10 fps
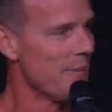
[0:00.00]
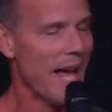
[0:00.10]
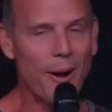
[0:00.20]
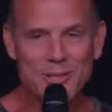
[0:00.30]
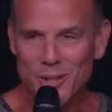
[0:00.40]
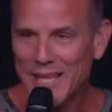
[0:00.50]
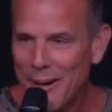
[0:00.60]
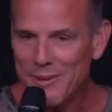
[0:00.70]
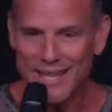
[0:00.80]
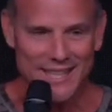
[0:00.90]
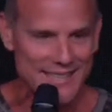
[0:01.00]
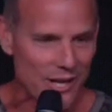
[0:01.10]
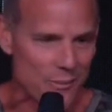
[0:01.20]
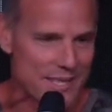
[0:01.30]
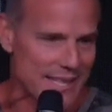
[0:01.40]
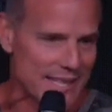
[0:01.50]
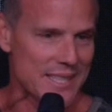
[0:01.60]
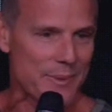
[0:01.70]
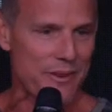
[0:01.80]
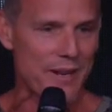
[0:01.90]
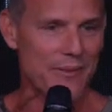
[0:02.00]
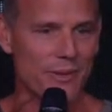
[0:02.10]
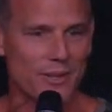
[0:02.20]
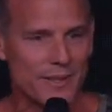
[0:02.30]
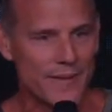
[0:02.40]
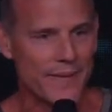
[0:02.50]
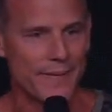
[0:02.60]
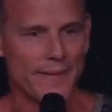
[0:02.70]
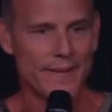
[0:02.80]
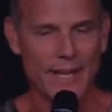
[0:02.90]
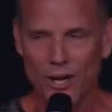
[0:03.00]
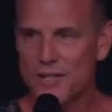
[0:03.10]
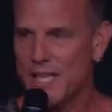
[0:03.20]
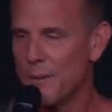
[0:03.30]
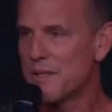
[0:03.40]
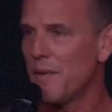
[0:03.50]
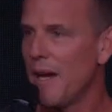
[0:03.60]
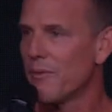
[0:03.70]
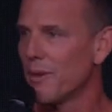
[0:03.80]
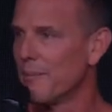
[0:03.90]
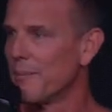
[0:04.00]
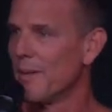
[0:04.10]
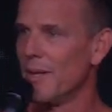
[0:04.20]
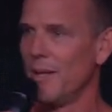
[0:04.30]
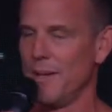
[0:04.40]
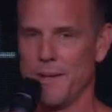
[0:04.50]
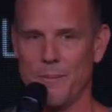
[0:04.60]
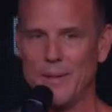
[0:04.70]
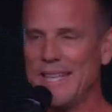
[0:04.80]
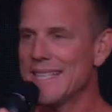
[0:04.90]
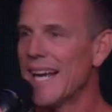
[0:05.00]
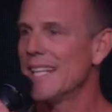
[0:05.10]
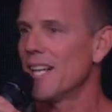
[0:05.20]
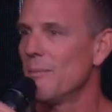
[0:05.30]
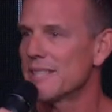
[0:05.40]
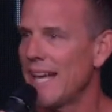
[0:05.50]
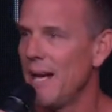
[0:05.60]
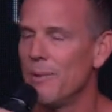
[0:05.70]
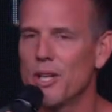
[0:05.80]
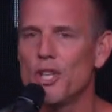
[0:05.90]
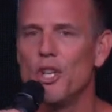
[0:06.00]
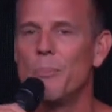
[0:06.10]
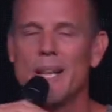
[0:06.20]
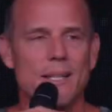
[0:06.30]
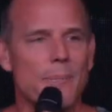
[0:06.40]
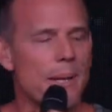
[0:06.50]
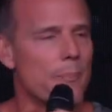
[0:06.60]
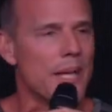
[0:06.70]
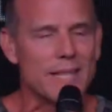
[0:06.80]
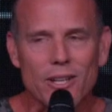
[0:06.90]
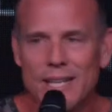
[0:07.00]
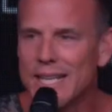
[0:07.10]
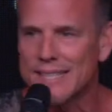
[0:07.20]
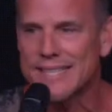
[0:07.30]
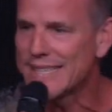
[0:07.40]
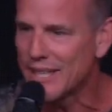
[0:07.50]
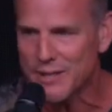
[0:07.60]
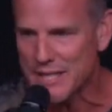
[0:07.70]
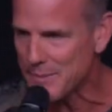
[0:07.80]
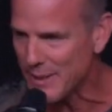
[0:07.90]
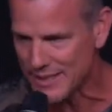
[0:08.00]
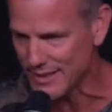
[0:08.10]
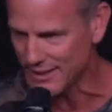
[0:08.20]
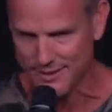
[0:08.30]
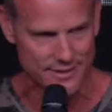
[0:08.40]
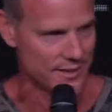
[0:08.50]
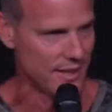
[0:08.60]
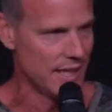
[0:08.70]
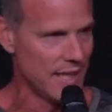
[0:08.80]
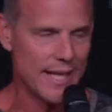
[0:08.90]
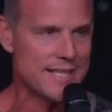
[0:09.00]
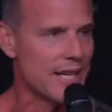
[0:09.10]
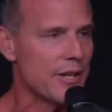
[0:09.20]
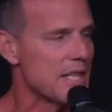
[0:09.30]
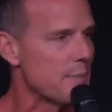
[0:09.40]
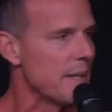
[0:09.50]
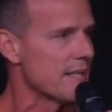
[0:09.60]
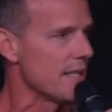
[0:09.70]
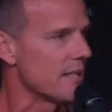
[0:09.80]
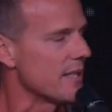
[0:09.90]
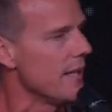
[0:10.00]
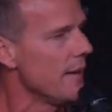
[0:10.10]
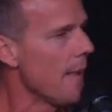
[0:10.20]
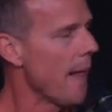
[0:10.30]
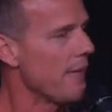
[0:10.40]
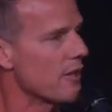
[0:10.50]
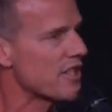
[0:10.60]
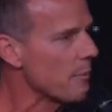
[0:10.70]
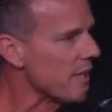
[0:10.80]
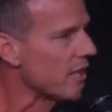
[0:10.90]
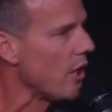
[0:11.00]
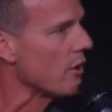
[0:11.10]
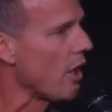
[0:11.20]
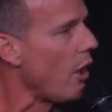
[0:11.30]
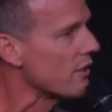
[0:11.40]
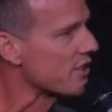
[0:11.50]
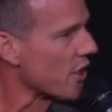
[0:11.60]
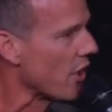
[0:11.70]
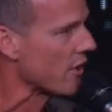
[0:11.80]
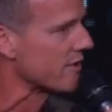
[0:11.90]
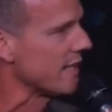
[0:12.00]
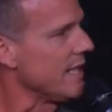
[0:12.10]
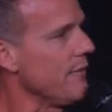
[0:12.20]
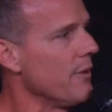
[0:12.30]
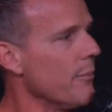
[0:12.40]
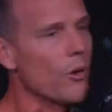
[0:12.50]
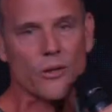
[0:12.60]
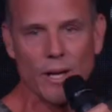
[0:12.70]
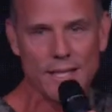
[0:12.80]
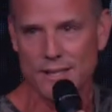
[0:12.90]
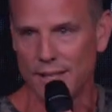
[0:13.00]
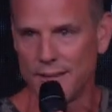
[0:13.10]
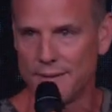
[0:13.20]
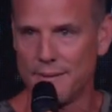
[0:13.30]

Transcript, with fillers: I was okay with it because they were mistakes in my favor, in our team's favor. But these guys almost came unglued. But, it, but, but Little League is serious business. It's serious business. And there's something called All Stars that's even more crazy.